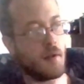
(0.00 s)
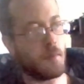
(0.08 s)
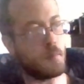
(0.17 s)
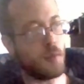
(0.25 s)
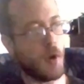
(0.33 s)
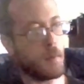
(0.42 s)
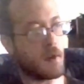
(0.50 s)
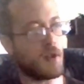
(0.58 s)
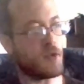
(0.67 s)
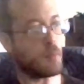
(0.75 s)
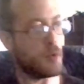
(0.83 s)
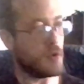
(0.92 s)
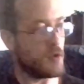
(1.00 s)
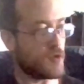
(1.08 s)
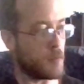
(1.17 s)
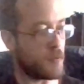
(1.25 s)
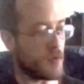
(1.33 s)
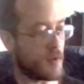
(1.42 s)
probably gonna spoil
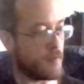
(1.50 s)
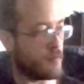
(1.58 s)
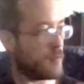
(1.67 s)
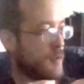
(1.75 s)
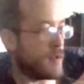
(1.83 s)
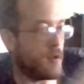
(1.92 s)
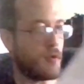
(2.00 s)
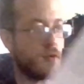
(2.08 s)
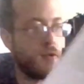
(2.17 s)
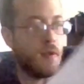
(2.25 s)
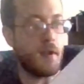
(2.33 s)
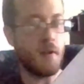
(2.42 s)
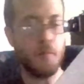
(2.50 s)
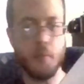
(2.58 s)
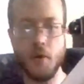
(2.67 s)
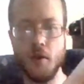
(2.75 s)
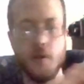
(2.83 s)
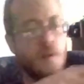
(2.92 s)
some stuff with this thing,
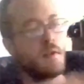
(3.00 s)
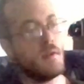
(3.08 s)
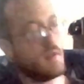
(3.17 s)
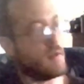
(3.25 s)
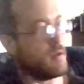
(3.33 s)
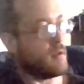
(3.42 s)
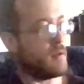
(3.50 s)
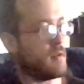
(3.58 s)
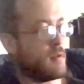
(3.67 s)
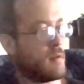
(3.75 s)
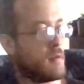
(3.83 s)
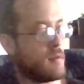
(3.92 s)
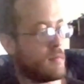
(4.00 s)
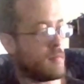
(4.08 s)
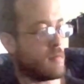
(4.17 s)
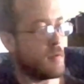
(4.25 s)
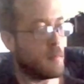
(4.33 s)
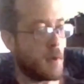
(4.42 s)
but
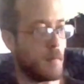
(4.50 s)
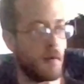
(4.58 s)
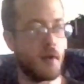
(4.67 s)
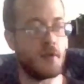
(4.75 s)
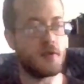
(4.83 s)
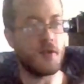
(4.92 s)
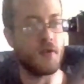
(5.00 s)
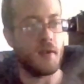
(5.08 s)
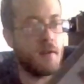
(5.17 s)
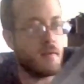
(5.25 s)
well, maybe not. It's just like,